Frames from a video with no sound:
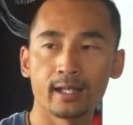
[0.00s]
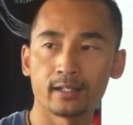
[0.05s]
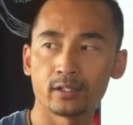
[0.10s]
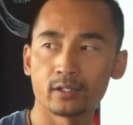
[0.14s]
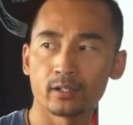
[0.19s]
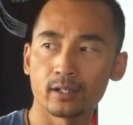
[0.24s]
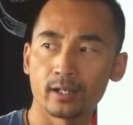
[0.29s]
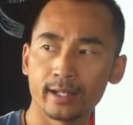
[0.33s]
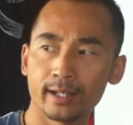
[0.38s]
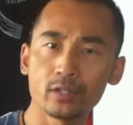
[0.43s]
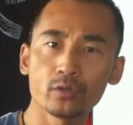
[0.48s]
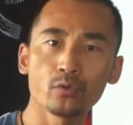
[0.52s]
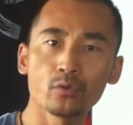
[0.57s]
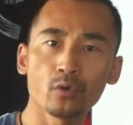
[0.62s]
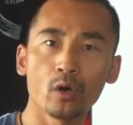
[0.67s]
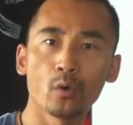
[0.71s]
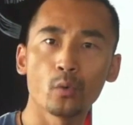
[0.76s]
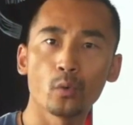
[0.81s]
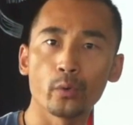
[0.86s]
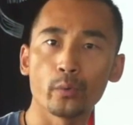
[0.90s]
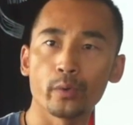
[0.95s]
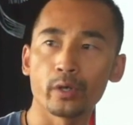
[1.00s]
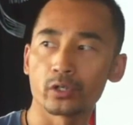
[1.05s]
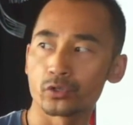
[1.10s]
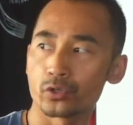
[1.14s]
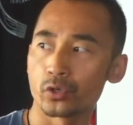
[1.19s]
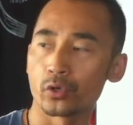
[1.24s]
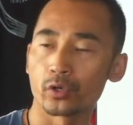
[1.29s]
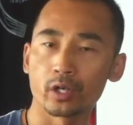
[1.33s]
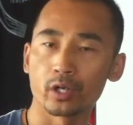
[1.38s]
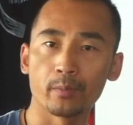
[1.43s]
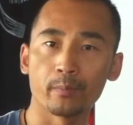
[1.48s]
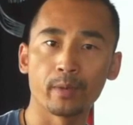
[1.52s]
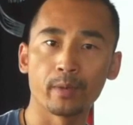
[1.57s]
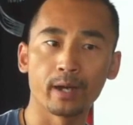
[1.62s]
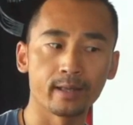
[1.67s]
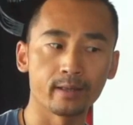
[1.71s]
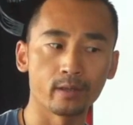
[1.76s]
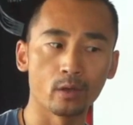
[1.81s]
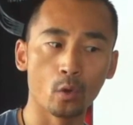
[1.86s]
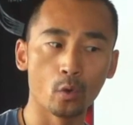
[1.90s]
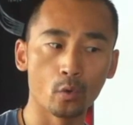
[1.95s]
And later on, we will talk
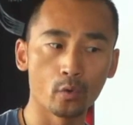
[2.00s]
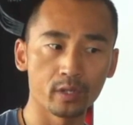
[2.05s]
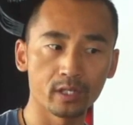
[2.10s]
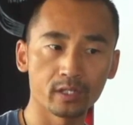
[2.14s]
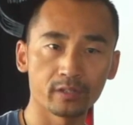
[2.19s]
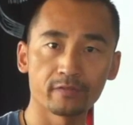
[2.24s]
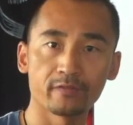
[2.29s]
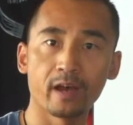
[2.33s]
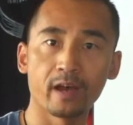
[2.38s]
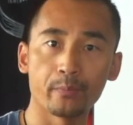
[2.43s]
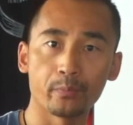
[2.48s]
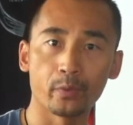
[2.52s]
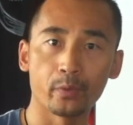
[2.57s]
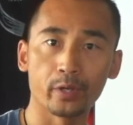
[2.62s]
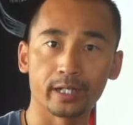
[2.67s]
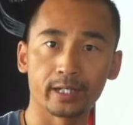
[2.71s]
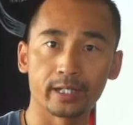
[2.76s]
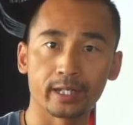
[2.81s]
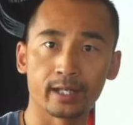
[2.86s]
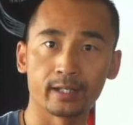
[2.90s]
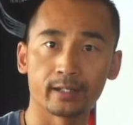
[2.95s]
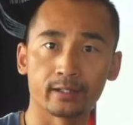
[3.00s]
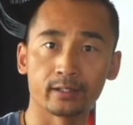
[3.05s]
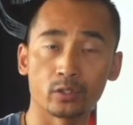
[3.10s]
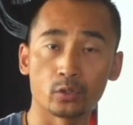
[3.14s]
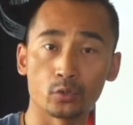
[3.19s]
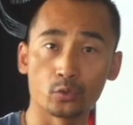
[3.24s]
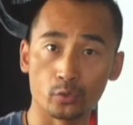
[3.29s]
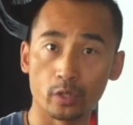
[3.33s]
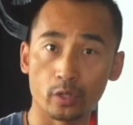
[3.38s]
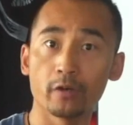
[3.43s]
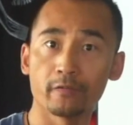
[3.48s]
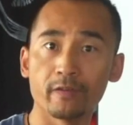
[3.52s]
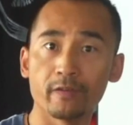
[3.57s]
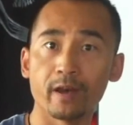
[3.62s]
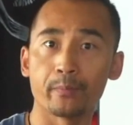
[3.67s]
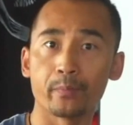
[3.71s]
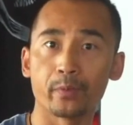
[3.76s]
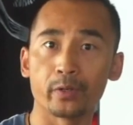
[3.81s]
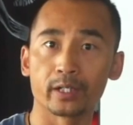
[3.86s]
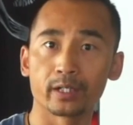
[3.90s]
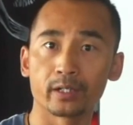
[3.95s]
about all this fabric and the real
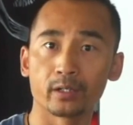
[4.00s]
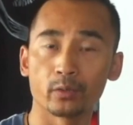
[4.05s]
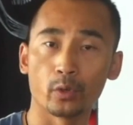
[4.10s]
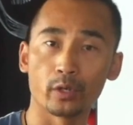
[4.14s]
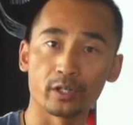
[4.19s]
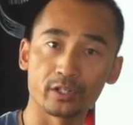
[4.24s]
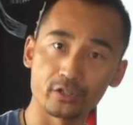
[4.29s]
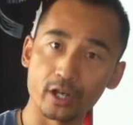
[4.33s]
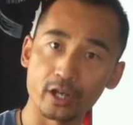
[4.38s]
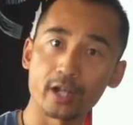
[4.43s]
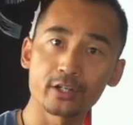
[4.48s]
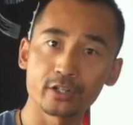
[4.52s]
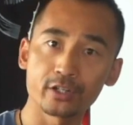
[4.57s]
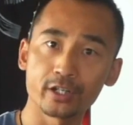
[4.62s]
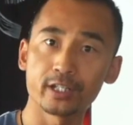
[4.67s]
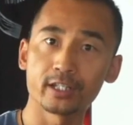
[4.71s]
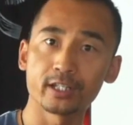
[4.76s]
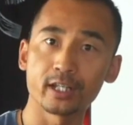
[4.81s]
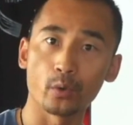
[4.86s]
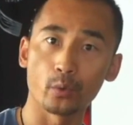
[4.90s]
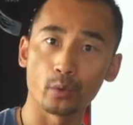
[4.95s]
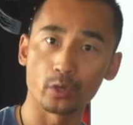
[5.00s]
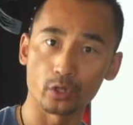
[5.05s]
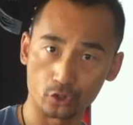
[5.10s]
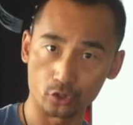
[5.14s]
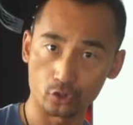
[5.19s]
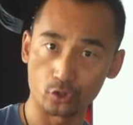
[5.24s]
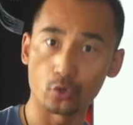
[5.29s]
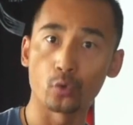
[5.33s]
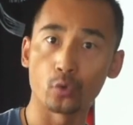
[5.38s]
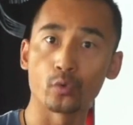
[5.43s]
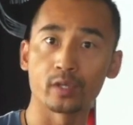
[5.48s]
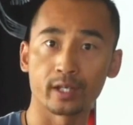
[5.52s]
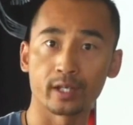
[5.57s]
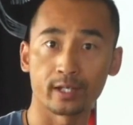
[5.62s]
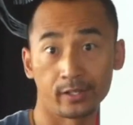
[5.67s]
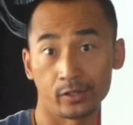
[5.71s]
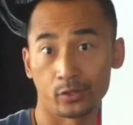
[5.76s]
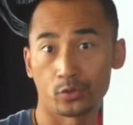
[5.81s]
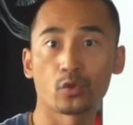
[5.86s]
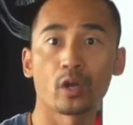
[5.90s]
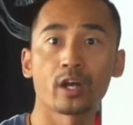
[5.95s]
fabric. We'll touch it, and we'll show the
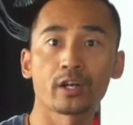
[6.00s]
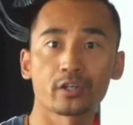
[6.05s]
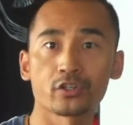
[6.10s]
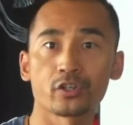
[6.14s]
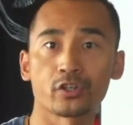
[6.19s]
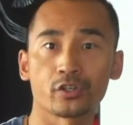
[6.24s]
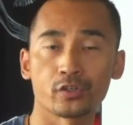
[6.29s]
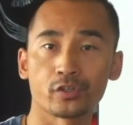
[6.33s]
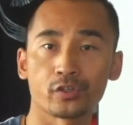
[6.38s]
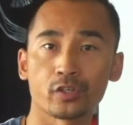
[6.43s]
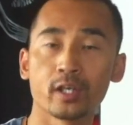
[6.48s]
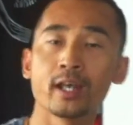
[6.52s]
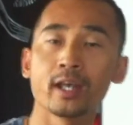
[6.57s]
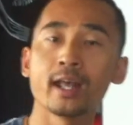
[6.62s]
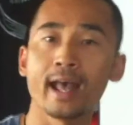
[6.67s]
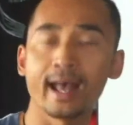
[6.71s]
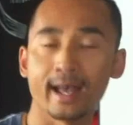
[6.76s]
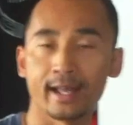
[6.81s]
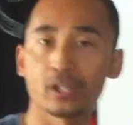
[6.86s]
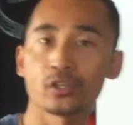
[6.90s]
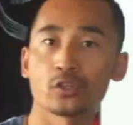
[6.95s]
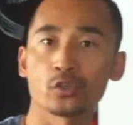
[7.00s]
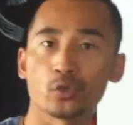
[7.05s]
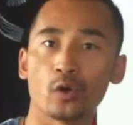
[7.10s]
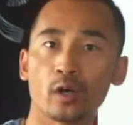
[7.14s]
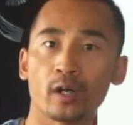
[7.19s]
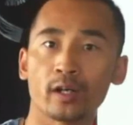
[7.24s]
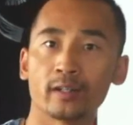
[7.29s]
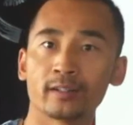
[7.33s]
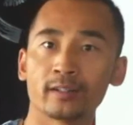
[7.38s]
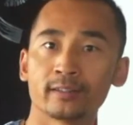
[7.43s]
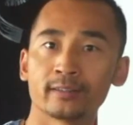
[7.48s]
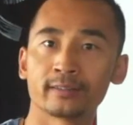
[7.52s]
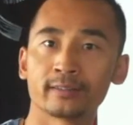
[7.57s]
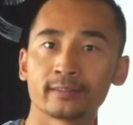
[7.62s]
constructions and so on.